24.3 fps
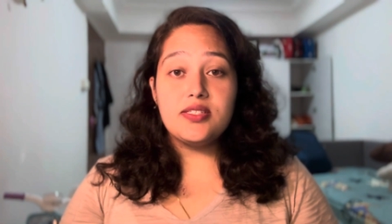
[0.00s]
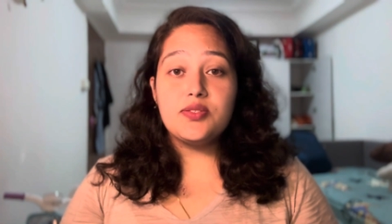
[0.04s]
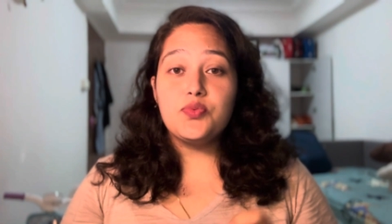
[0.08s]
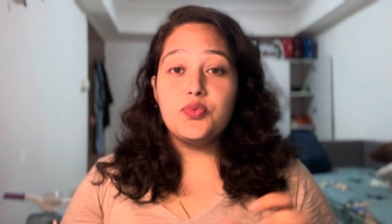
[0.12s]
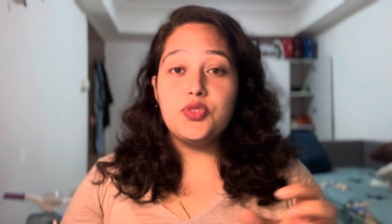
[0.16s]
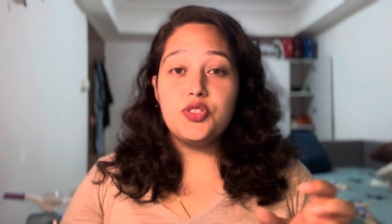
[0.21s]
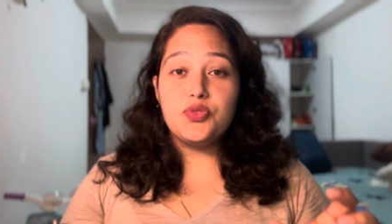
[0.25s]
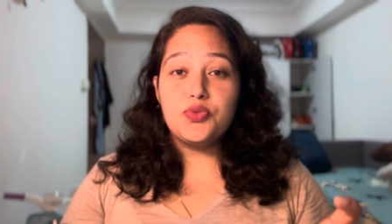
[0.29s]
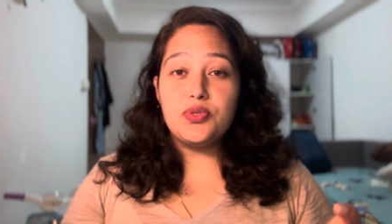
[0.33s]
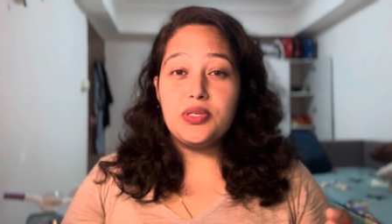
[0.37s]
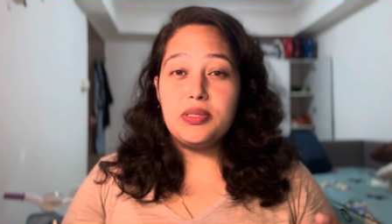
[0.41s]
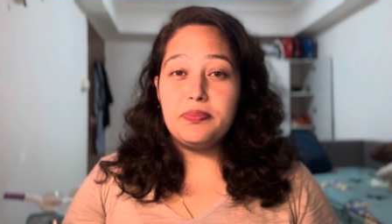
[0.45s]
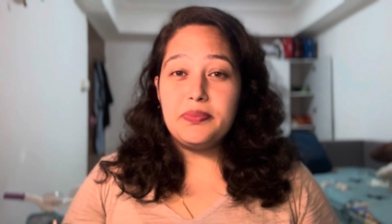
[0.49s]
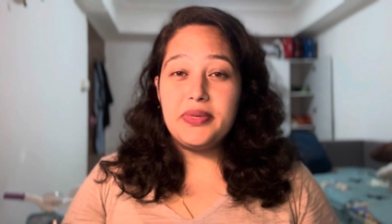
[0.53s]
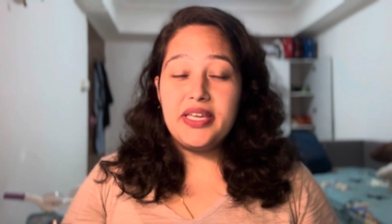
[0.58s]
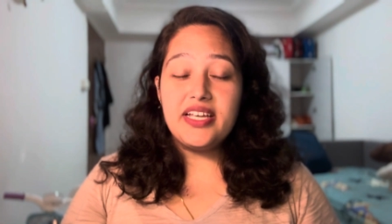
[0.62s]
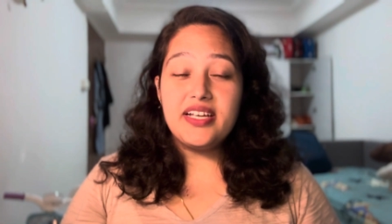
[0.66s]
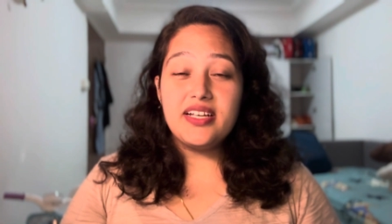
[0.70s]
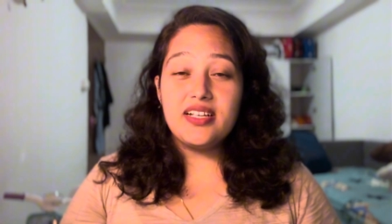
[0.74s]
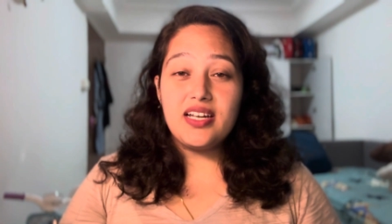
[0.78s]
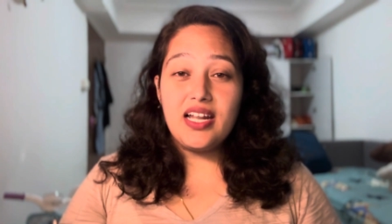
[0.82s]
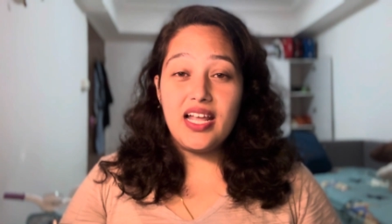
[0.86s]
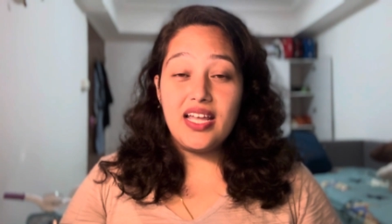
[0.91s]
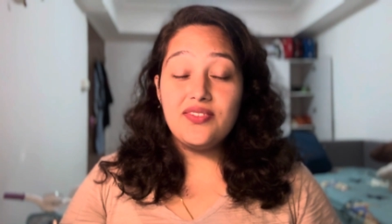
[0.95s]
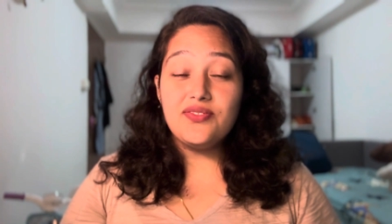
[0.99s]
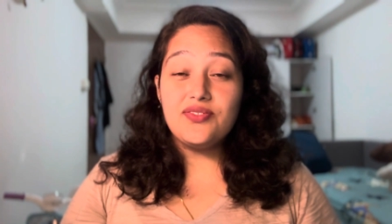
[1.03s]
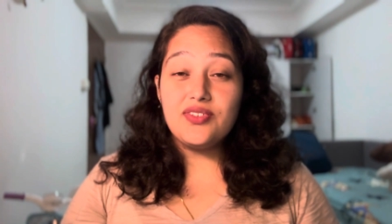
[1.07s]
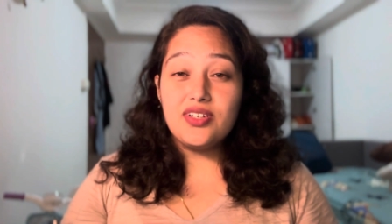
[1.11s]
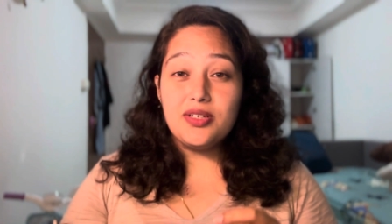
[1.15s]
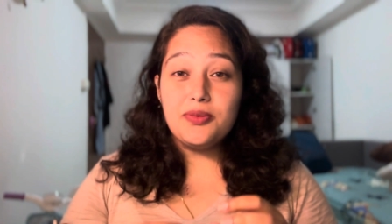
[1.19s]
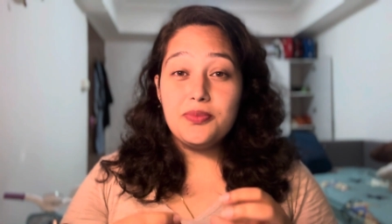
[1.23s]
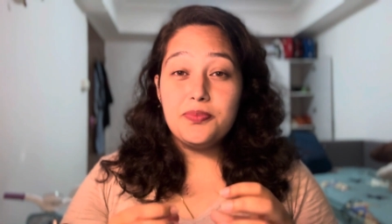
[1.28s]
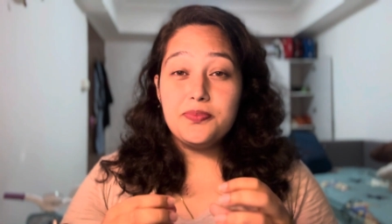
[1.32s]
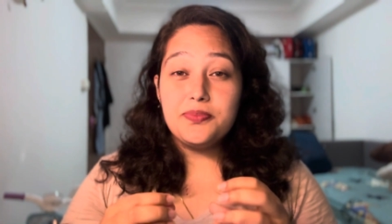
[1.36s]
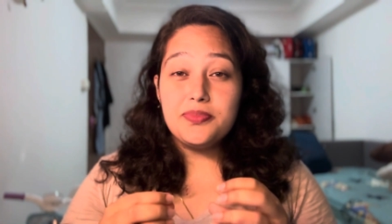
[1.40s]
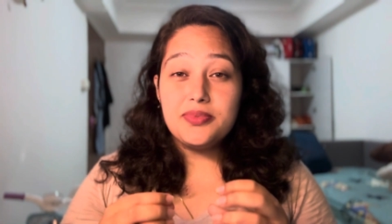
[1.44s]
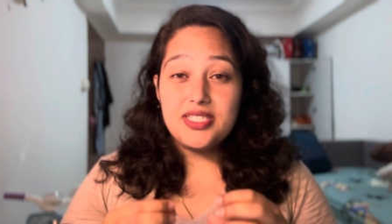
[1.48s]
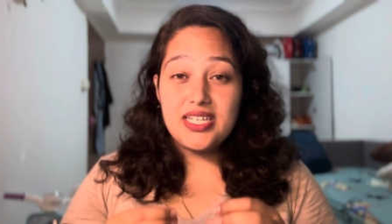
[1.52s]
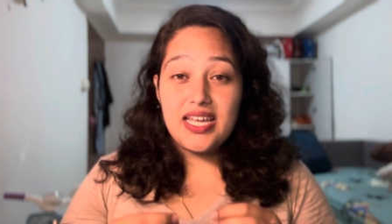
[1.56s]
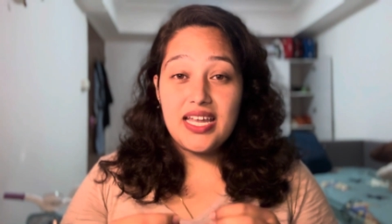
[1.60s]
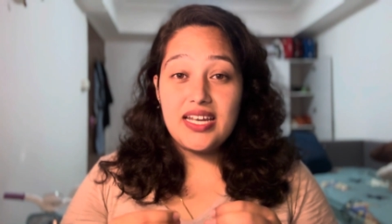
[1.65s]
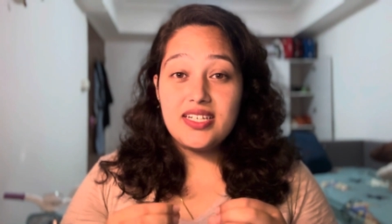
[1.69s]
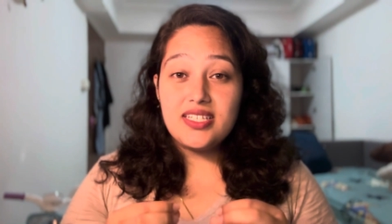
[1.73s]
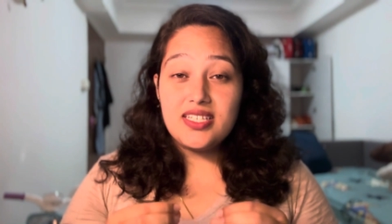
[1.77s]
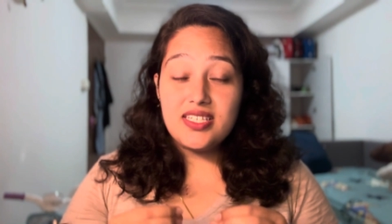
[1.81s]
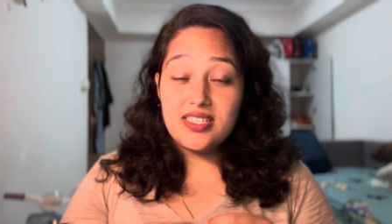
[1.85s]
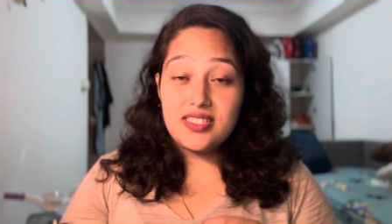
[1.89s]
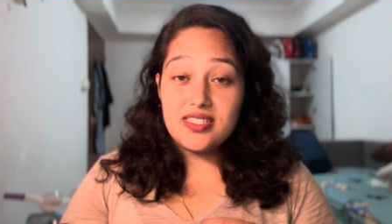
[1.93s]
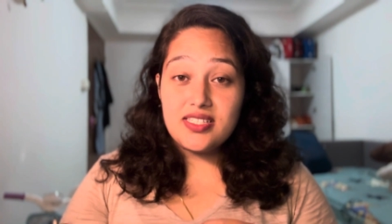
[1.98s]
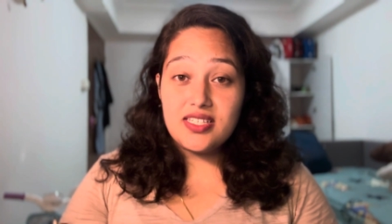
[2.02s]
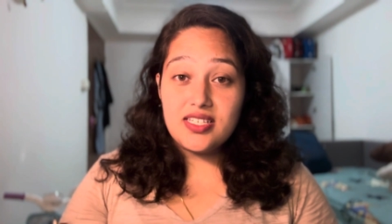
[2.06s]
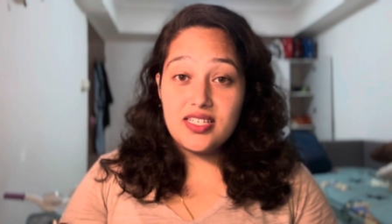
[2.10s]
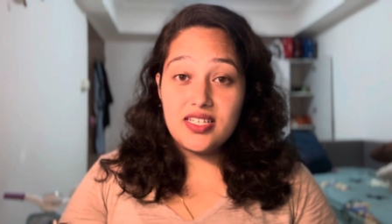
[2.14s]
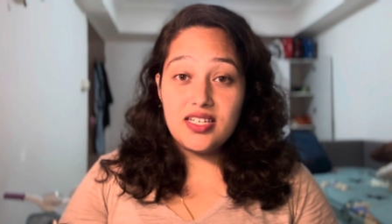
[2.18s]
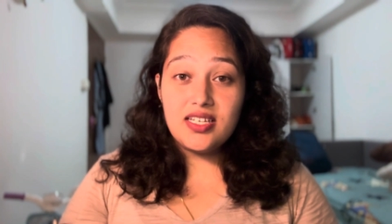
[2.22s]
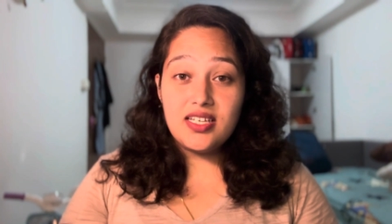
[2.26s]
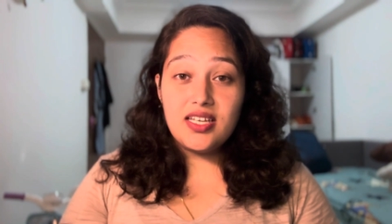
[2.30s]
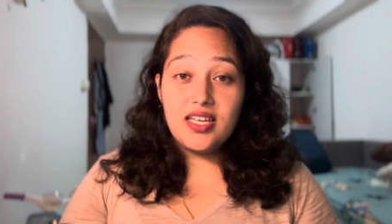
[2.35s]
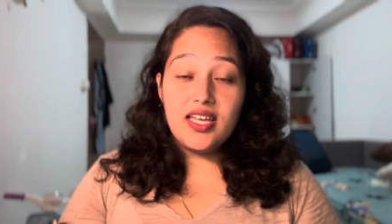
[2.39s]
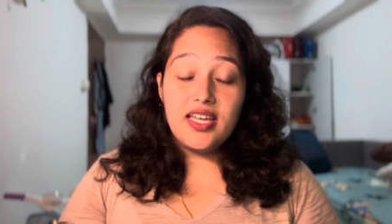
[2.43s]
which will make life a tad easier